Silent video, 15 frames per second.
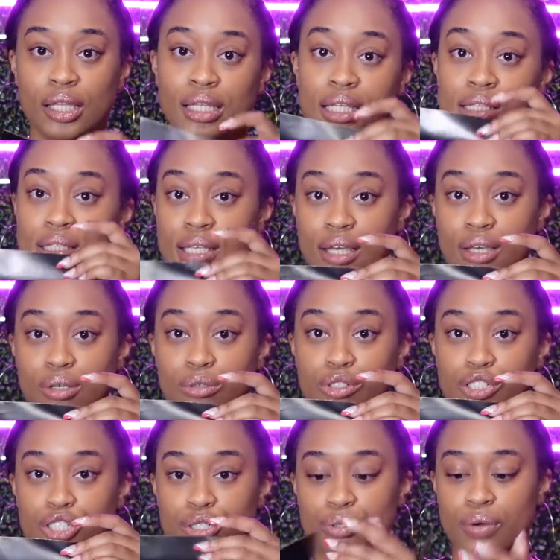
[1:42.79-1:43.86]
that
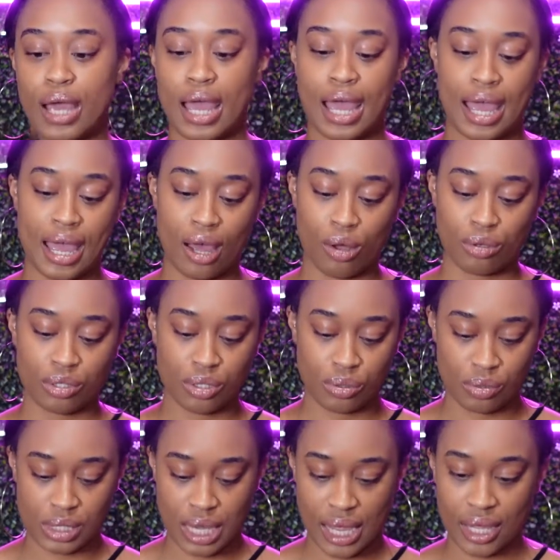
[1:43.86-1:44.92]
tells you how to
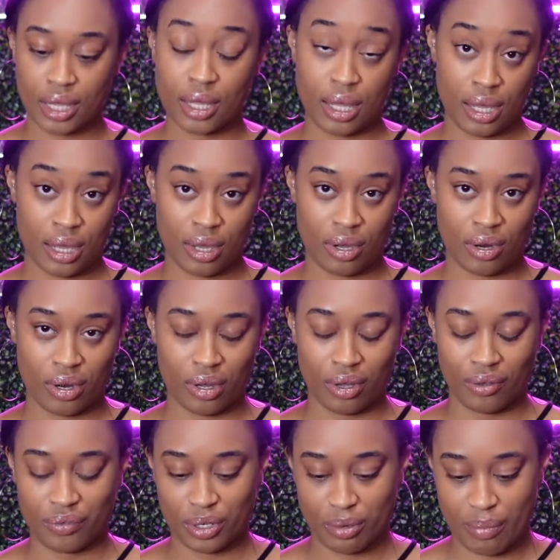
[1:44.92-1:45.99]
take care
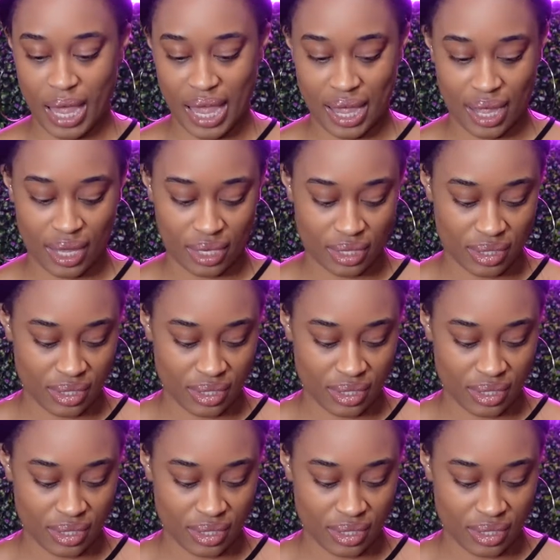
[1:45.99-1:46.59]
of your bags.